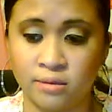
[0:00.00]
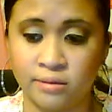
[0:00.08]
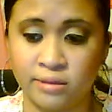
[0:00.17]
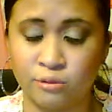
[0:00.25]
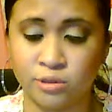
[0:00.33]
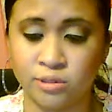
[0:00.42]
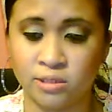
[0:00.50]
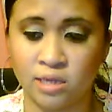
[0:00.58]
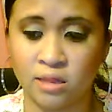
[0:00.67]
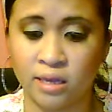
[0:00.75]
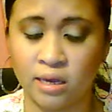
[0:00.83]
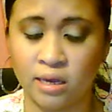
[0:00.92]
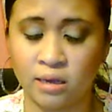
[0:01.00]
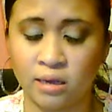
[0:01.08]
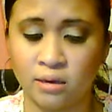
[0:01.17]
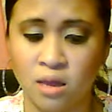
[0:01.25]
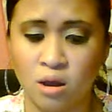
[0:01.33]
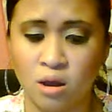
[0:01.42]
they were
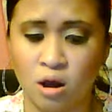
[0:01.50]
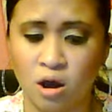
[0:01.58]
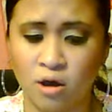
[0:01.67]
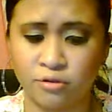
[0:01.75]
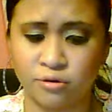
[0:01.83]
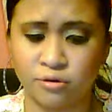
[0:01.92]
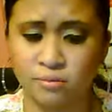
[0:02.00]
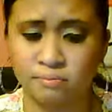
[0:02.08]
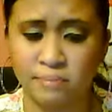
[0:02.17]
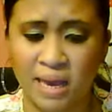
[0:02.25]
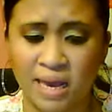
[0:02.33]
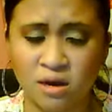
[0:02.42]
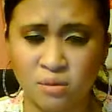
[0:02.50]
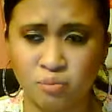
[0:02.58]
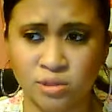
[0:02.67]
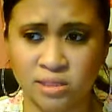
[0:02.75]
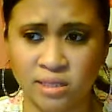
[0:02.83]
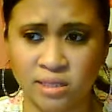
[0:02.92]
selling all their makeup
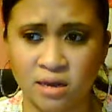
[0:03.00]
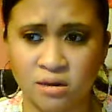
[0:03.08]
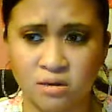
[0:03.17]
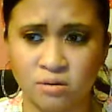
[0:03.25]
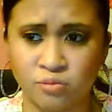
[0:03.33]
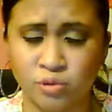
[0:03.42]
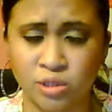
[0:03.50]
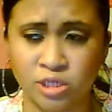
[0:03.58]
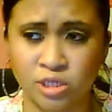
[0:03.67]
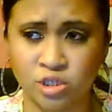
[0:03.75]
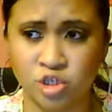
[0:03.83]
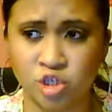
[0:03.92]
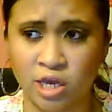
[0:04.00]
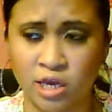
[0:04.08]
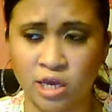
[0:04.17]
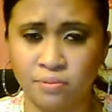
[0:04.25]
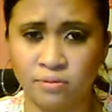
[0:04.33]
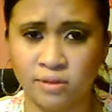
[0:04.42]
was like really cheap.
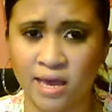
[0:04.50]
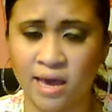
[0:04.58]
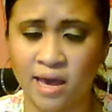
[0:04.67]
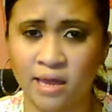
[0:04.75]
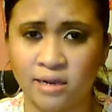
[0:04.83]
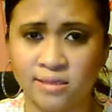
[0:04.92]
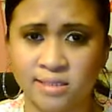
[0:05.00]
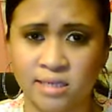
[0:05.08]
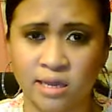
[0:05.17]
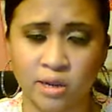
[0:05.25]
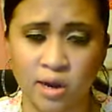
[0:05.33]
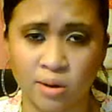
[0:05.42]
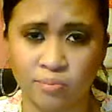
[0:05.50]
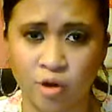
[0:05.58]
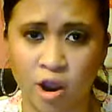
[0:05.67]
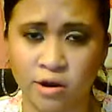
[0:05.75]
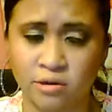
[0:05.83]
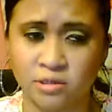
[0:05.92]
They had skincare
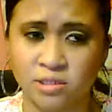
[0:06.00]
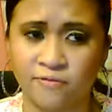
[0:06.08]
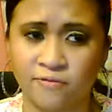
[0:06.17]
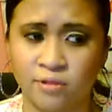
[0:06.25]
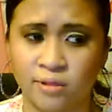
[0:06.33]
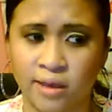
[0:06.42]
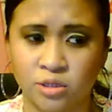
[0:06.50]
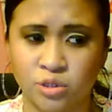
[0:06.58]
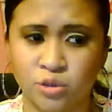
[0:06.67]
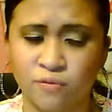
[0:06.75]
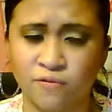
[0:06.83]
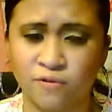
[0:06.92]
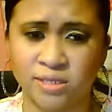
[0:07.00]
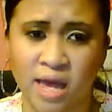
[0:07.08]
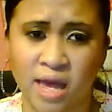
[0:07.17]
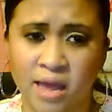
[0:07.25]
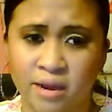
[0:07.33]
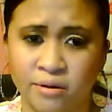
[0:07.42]
products for like two for
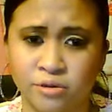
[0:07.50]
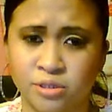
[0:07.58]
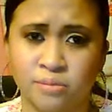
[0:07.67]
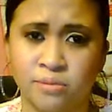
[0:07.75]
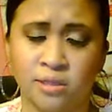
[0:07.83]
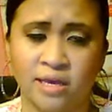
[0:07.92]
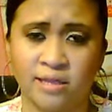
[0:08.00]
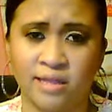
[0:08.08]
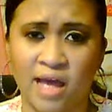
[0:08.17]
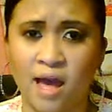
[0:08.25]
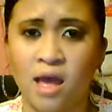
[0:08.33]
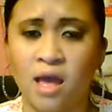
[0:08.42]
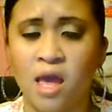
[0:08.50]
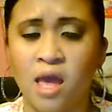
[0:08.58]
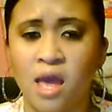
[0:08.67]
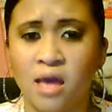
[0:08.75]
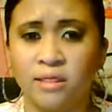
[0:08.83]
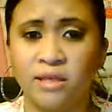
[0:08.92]
ten or something like that.
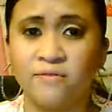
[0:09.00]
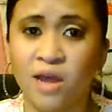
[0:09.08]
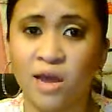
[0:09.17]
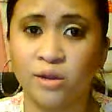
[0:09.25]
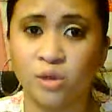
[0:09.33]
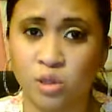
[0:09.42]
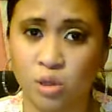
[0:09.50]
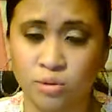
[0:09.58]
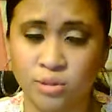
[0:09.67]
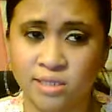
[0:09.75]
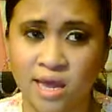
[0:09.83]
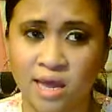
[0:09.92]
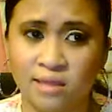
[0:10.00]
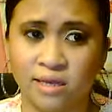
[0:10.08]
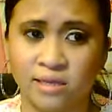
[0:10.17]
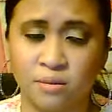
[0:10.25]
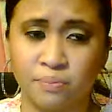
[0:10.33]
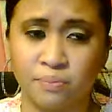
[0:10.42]
They even had clothes. They had
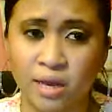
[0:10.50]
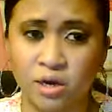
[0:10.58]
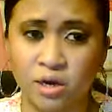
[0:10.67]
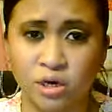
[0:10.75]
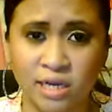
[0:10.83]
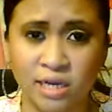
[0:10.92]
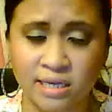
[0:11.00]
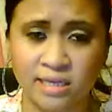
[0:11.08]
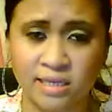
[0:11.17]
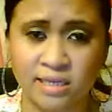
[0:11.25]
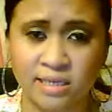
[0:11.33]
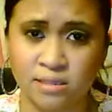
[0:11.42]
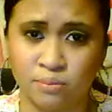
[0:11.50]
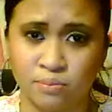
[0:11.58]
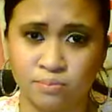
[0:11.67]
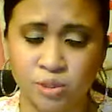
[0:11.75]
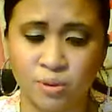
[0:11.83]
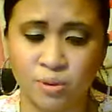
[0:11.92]
like the pink hoodies, the
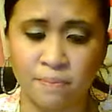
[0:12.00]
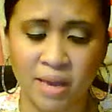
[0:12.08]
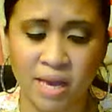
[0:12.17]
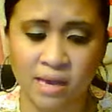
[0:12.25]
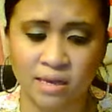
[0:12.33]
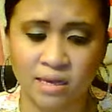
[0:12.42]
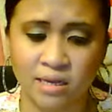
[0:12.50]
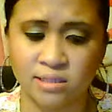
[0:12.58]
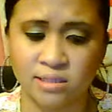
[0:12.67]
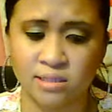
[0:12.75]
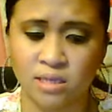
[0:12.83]
sweatpants,